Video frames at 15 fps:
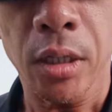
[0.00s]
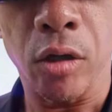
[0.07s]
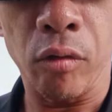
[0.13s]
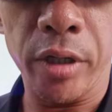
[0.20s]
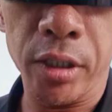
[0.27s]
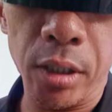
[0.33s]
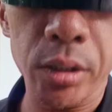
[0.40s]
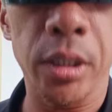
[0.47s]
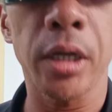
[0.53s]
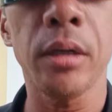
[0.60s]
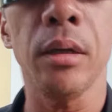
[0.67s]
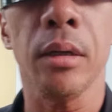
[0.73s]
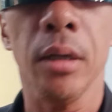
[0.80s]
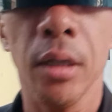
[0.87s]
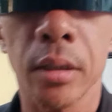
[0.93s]
either say
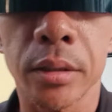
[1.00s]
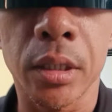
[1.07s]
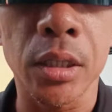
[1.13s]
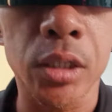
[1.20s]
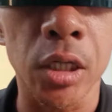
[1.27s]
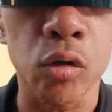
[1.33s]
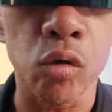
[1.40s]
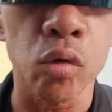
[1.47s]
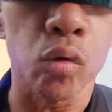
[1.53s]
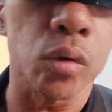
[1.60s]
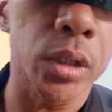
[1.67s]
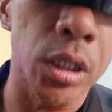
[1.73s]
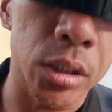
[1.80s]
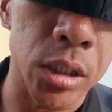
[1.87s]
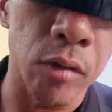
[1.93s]
TC2 to
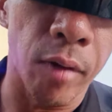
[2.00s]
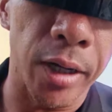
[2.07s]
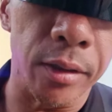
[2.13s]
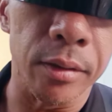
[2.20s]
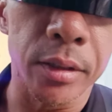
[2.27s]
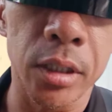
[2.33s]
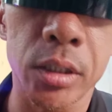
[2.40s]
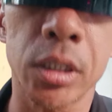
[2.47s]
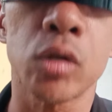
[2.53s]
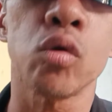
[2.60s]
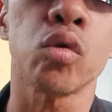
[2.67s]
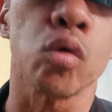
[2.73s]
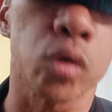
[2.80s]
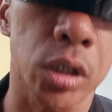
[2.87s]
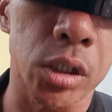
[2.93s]
TC1, TC2
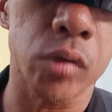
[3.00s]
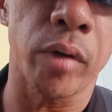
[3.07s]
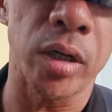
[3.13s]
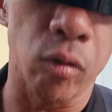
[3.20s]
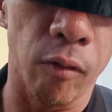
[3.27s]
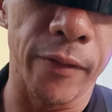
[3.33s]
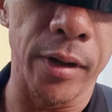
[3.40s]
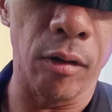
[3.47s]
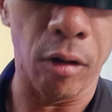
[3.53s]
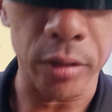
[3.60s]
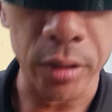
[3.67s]
to TC1 over, or